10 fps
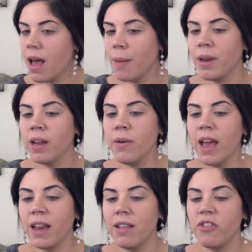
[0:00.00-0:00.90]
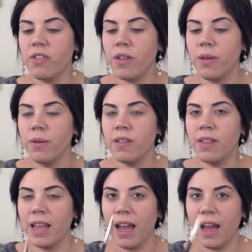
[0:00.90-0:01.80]
I'm going to go ahead and just use
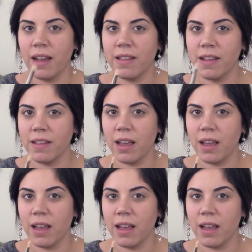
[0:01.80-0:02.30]
the excess